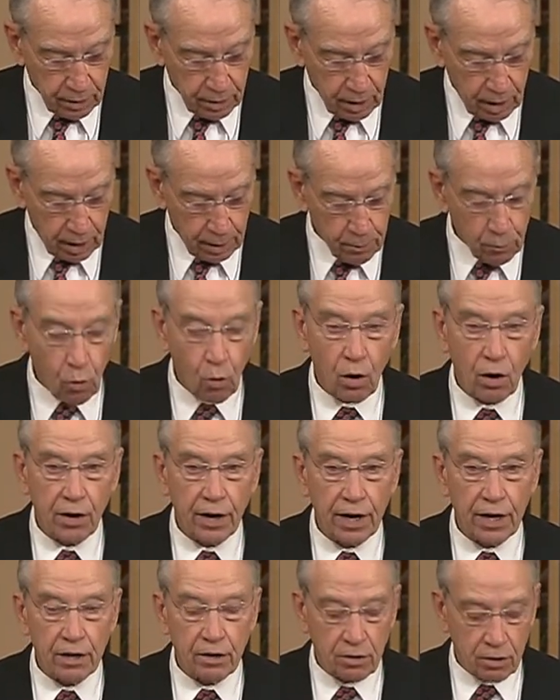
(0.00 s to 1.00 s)
I'm
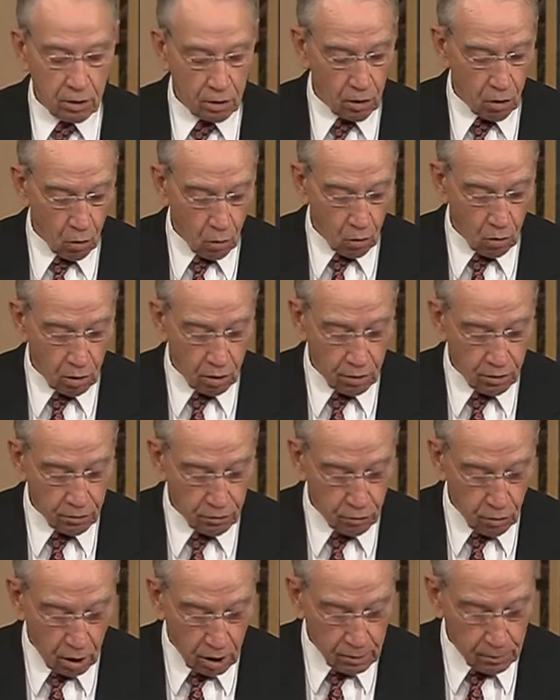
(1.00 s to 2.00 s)
working to lower
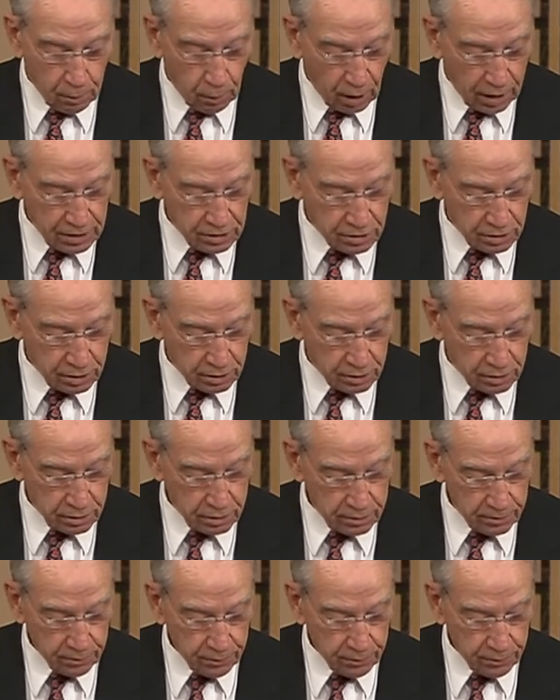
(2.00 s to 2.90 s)
drug prices.